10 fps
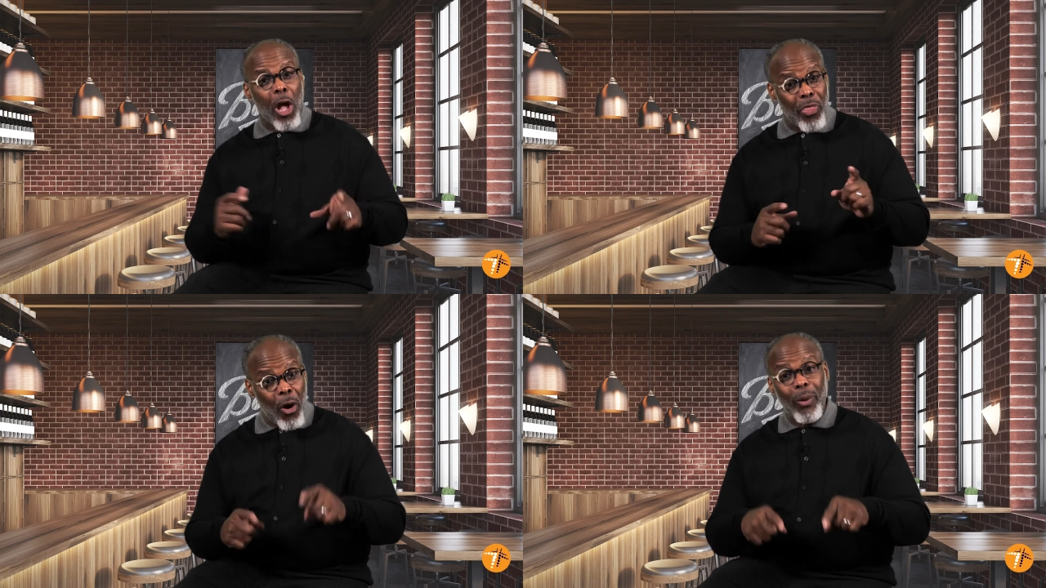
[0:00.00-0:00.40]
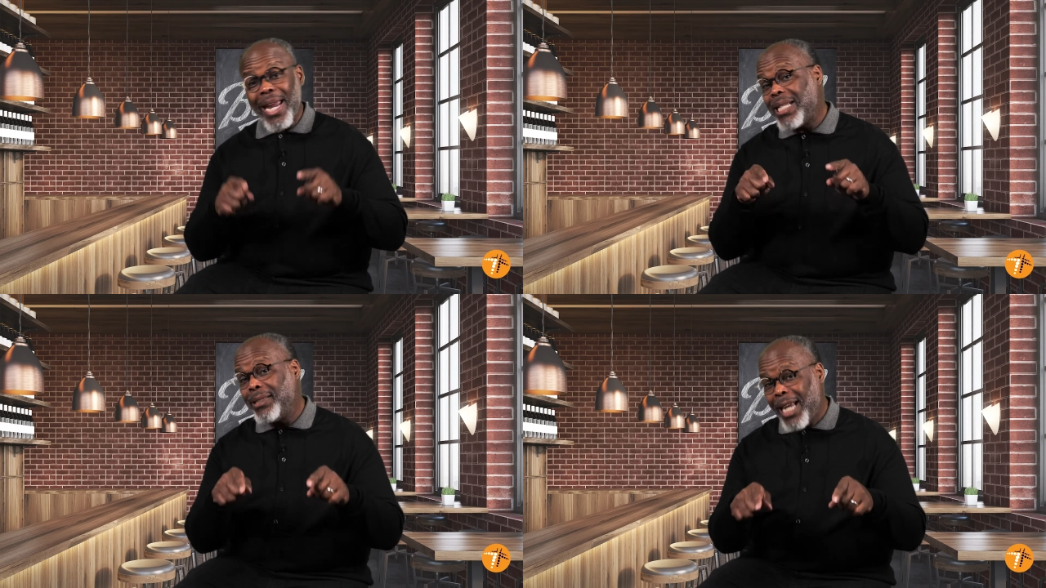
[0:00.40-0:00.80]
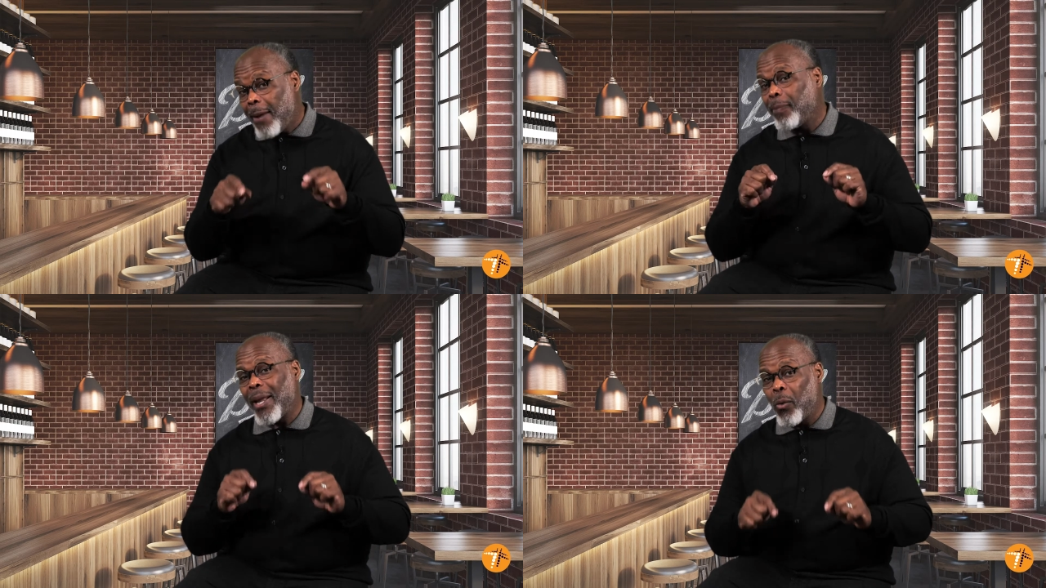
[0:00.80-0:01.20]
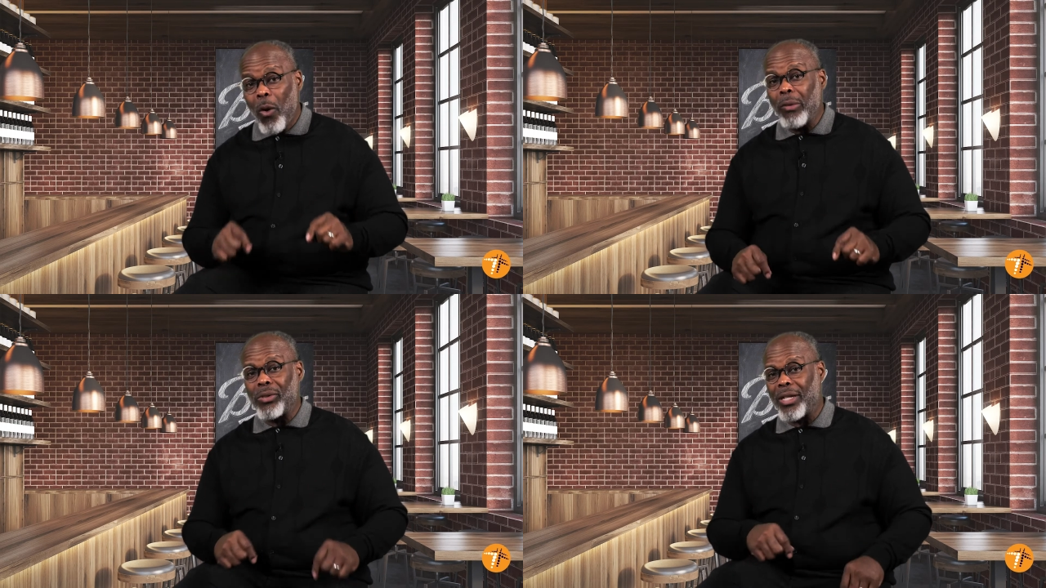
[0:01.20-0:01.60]
though He deeply
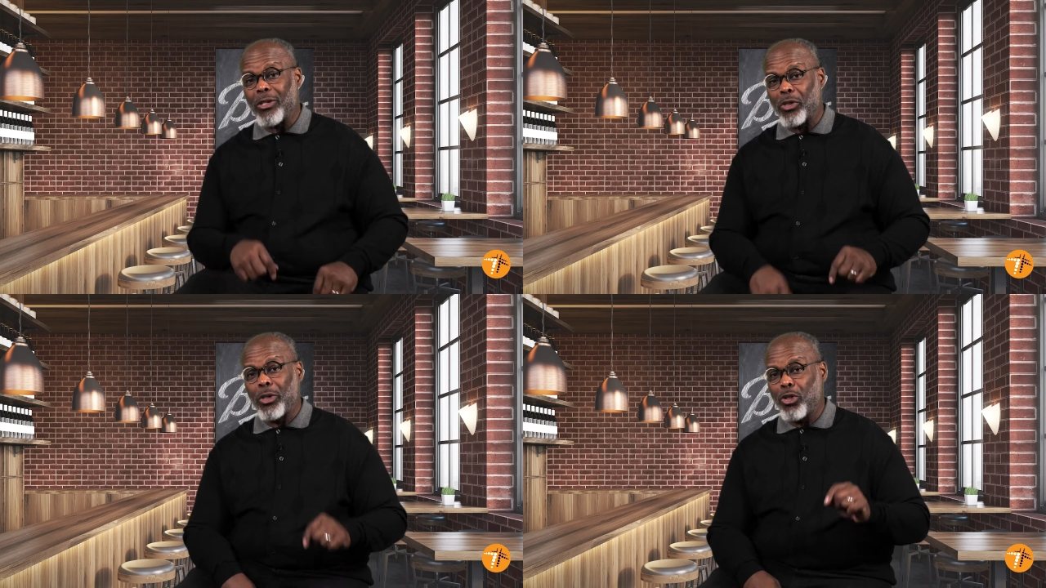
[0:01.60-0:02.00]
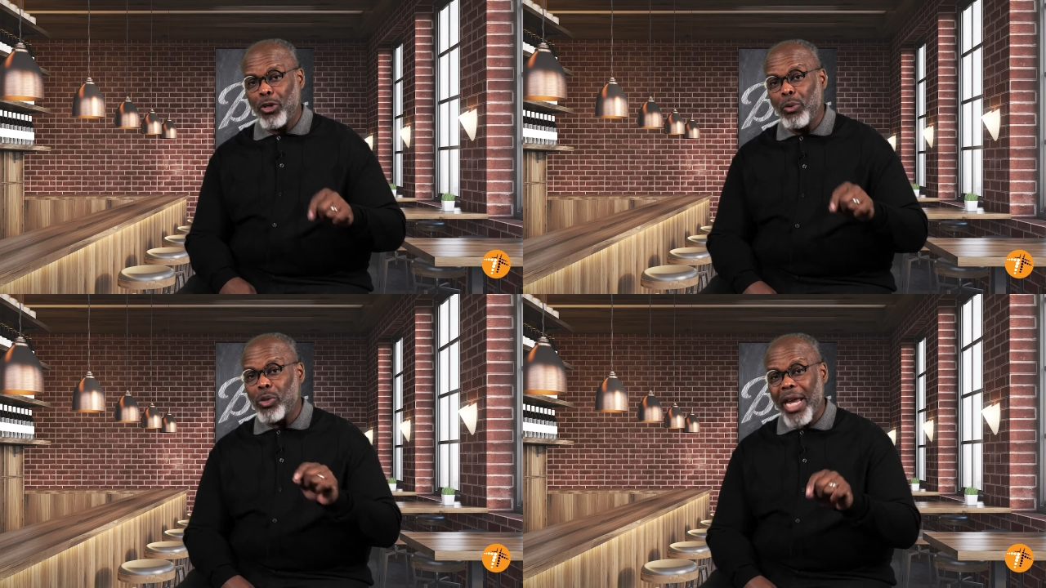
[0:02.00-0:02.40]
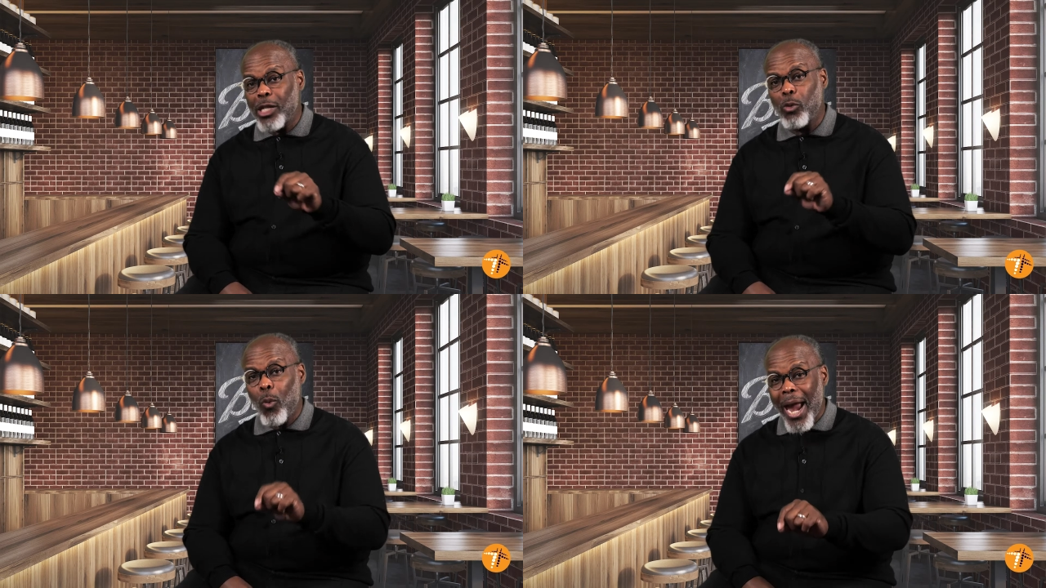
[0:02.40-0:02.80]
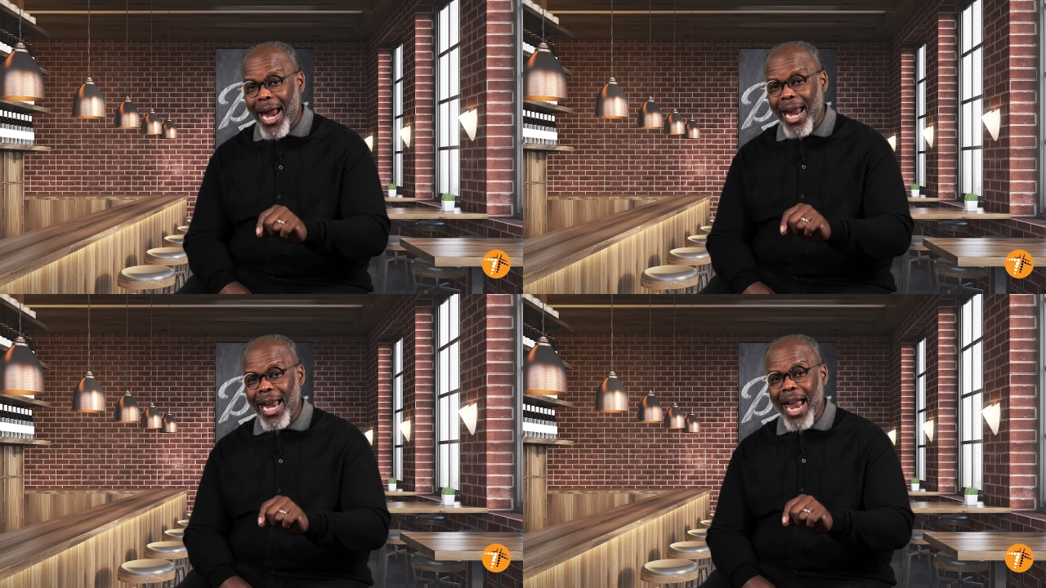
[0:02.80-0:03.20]
wants us to choose His
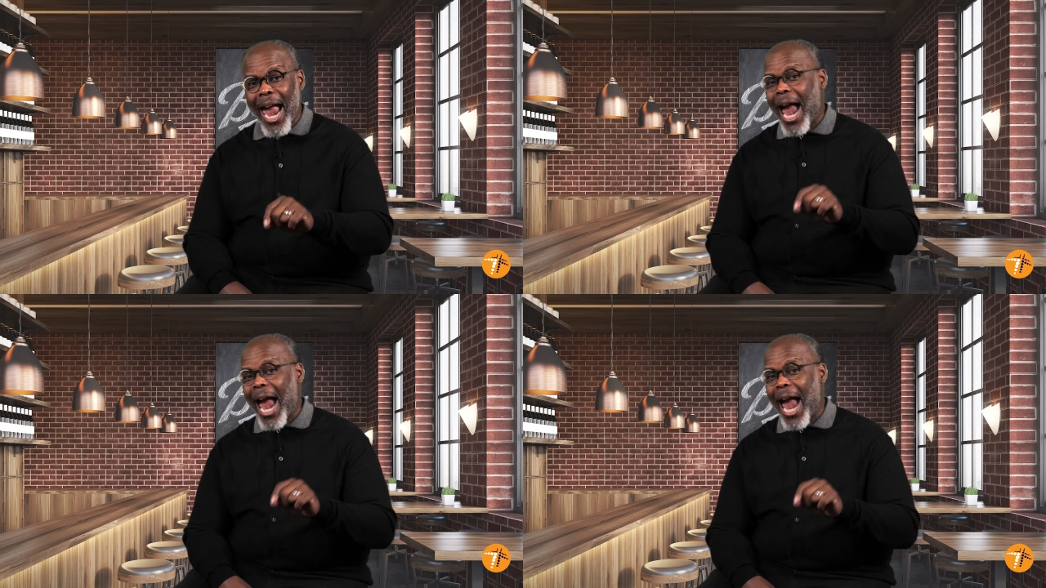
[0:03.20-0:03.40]
way